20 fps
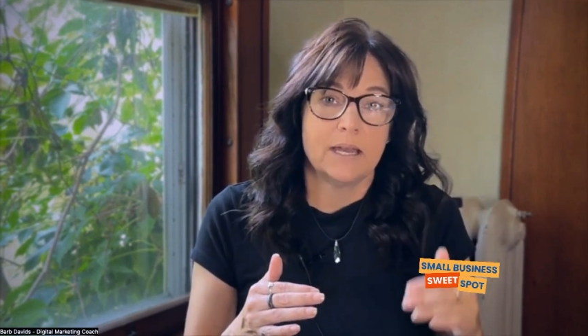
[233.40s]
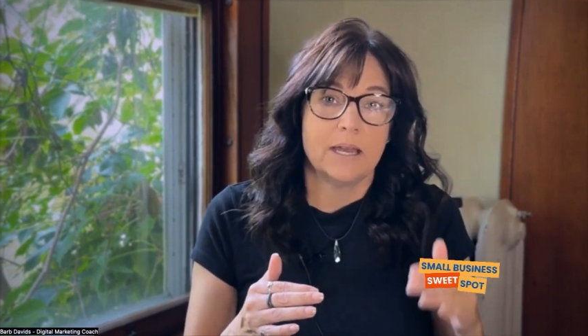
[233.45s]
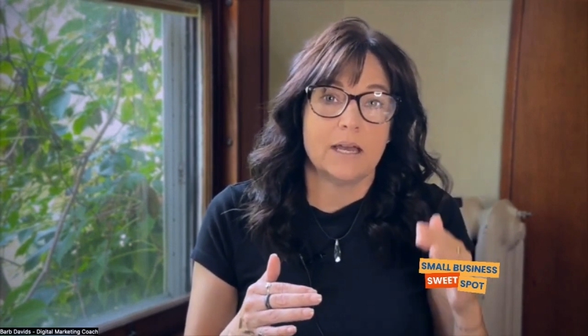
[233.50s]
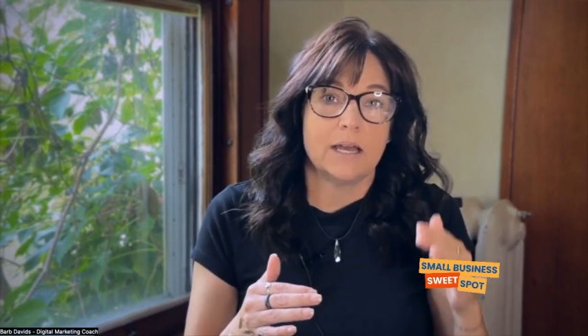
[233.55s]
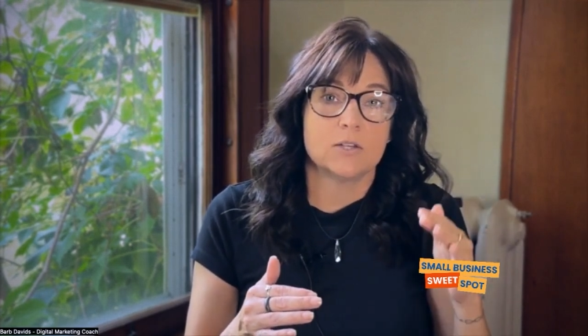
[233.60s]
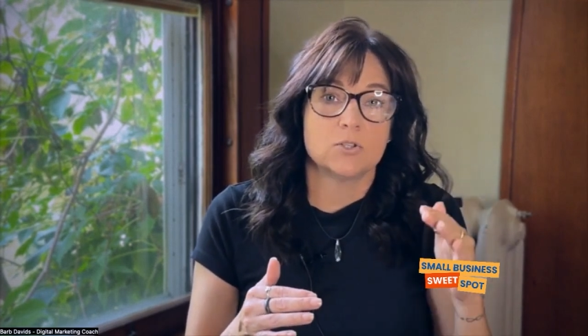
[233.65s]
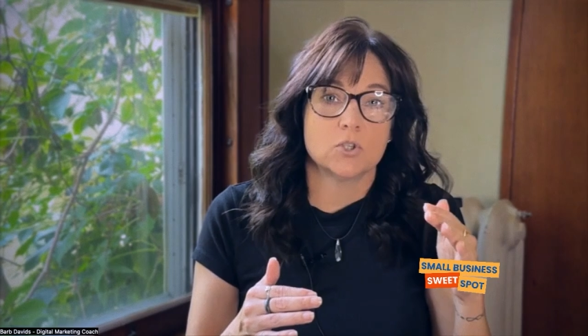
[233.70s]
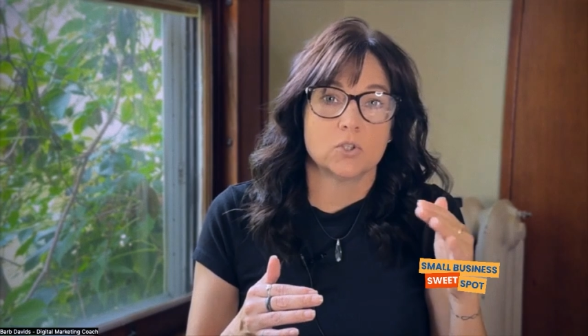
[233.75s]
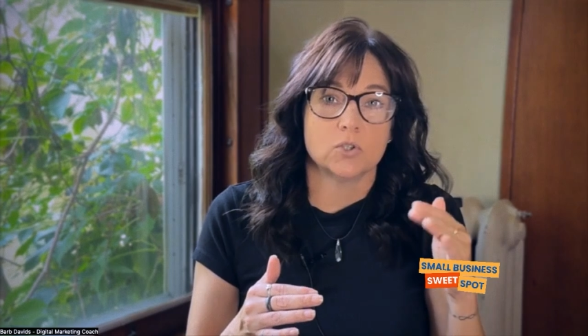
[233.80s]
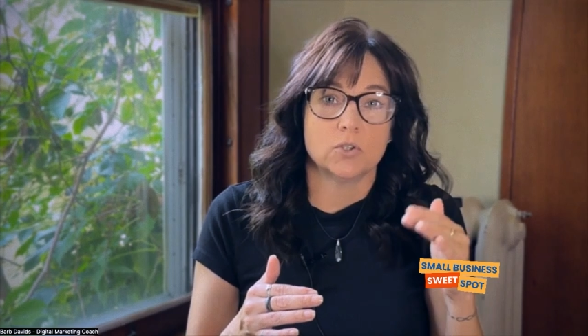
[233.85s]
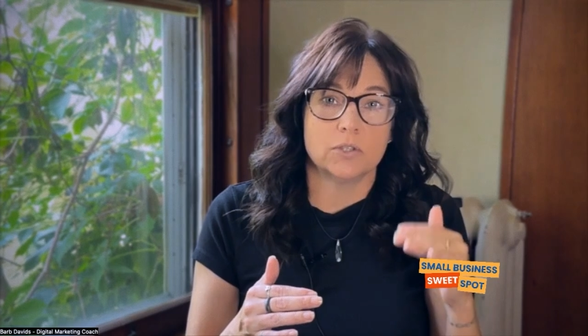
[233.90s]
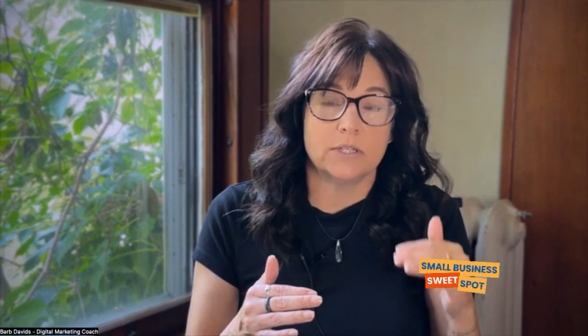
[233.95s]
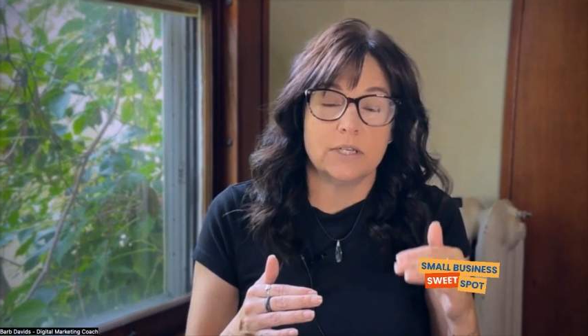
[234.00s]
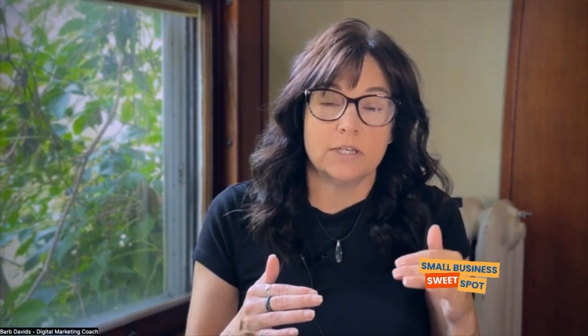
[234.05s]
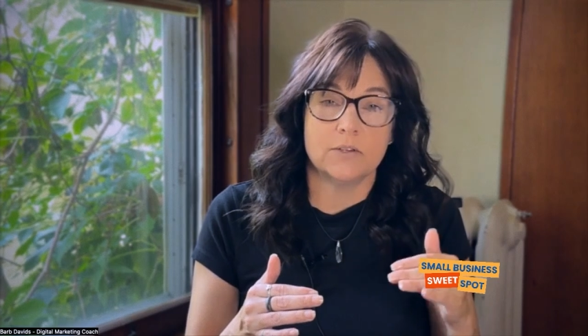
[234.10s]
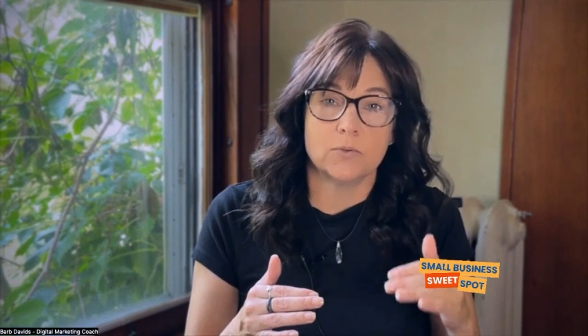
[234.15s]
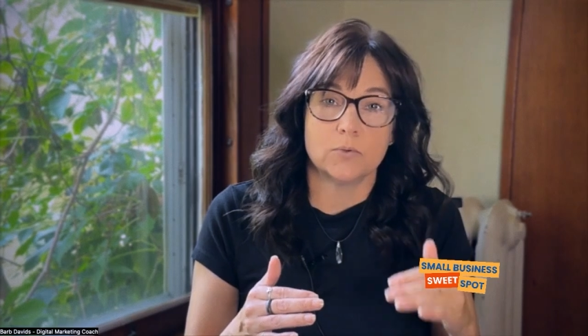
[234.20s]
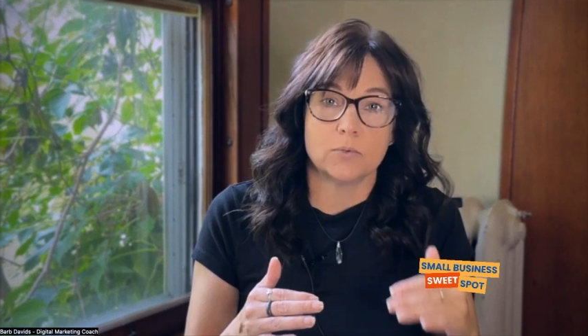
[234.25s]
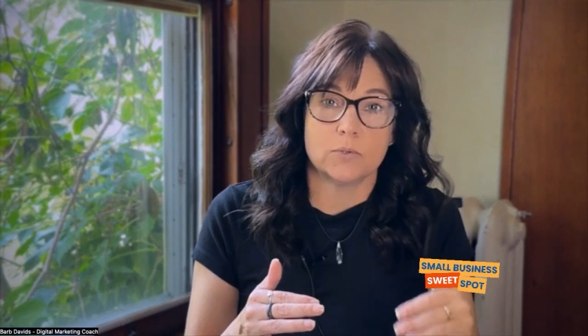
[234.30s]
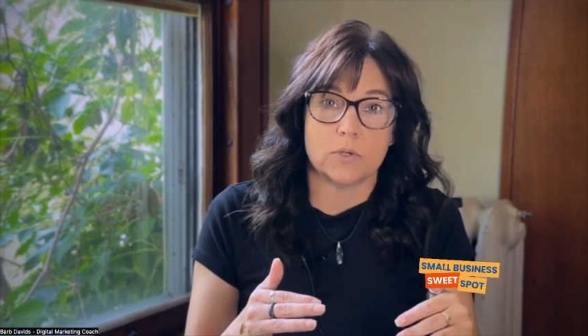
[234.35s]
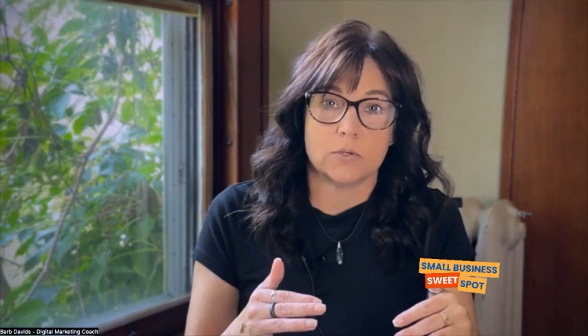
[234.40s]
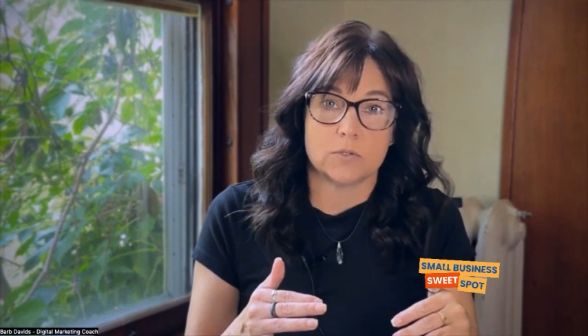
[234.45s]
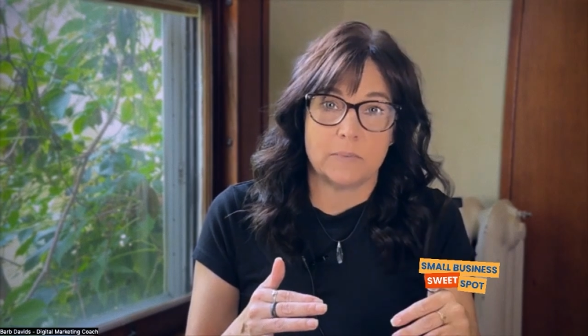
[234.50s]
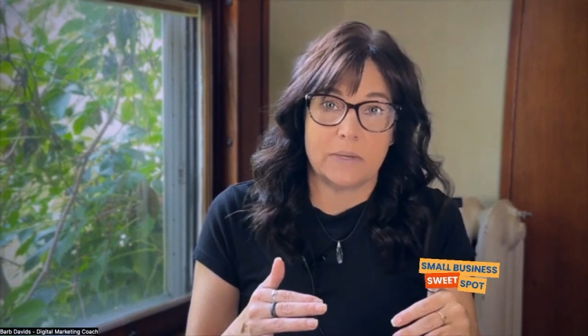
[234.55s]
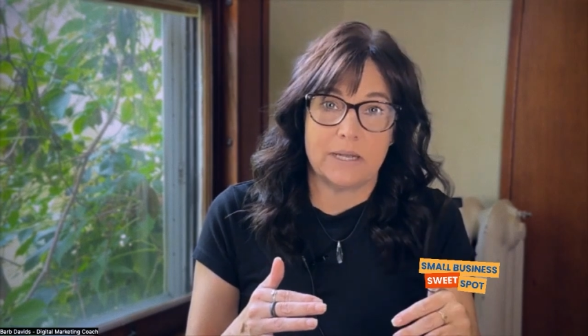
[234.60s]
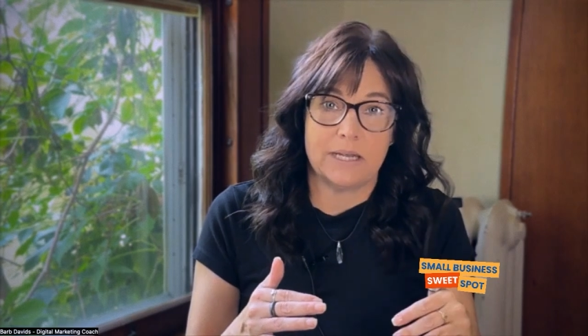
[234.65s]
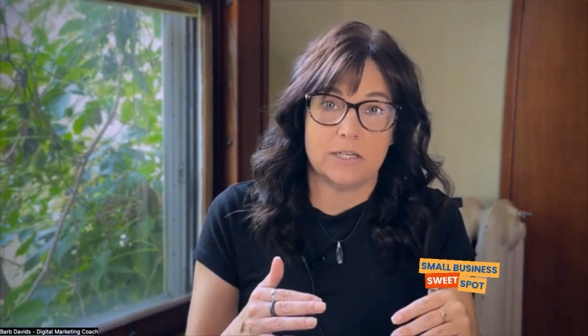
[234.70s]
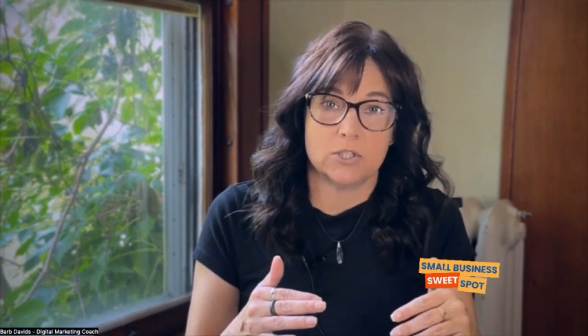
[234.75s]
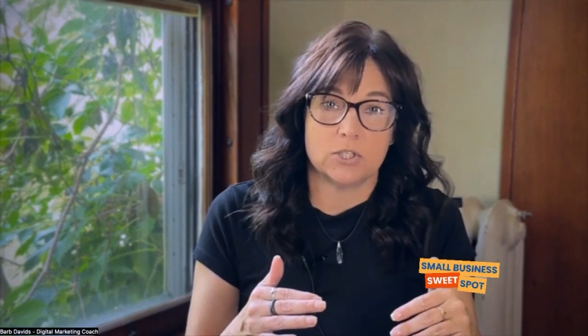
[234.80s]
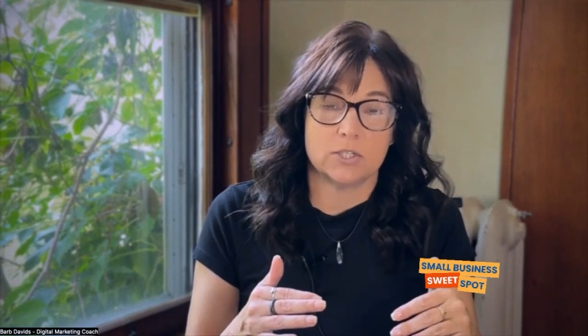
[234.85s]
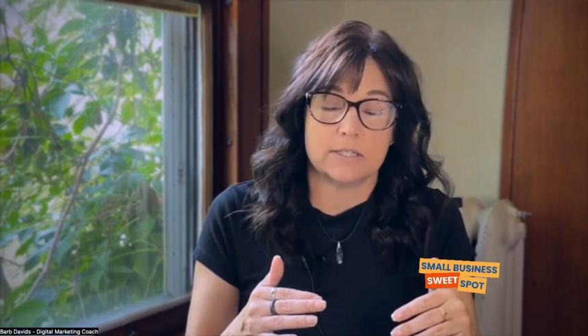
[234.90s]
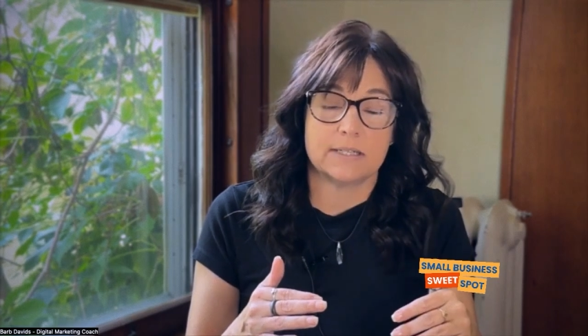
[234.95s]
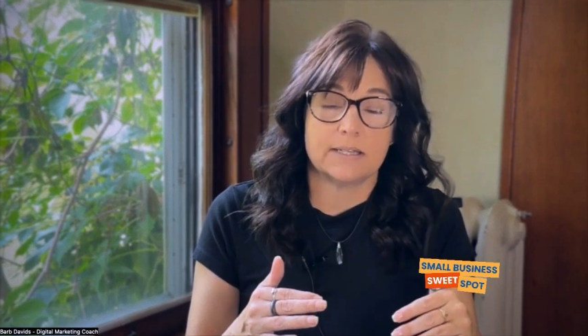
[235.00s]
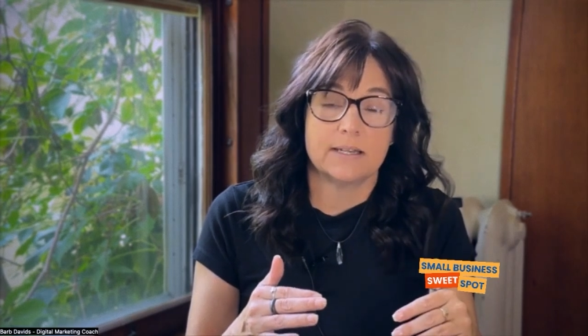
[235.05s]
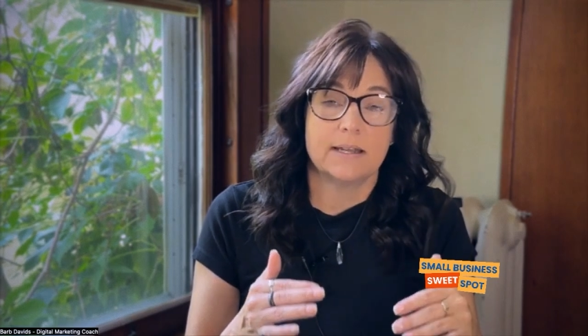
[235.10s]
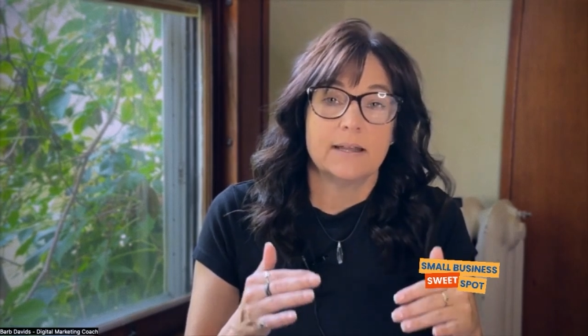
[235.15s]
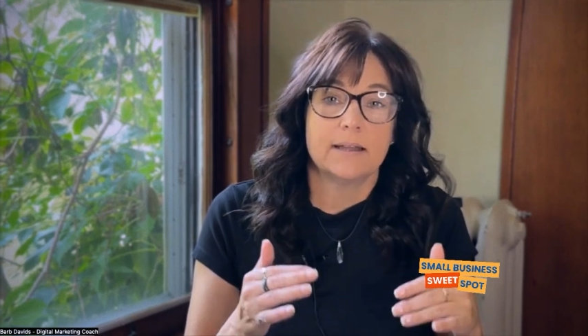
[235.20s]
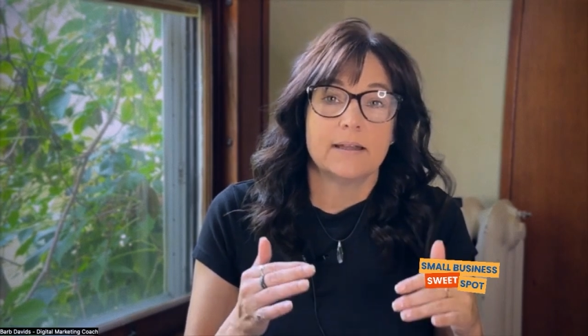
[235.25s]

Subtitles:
As you're looking through those pages,